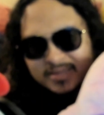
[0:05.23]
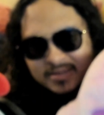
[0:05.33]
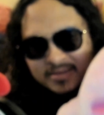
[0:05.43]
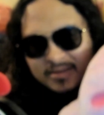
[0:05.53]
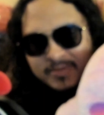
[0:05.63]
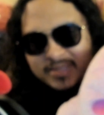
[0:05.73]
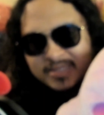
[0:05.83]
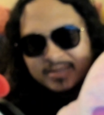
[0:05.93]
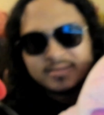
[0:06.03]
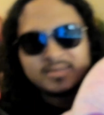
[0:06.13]
Kirby's
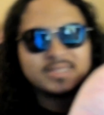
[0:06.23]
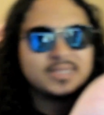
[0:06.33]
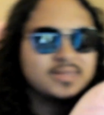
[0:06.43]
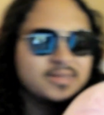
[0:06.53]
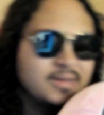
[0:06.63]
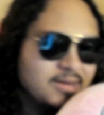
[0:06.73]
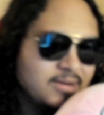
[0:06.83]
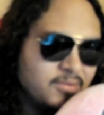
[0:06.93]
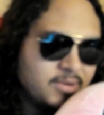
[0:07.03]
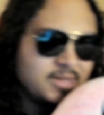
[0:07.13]
here.
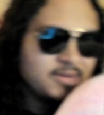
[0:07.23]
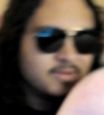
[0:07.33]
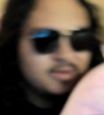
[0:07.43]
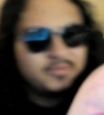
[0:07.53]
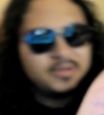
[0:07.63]
Whatever.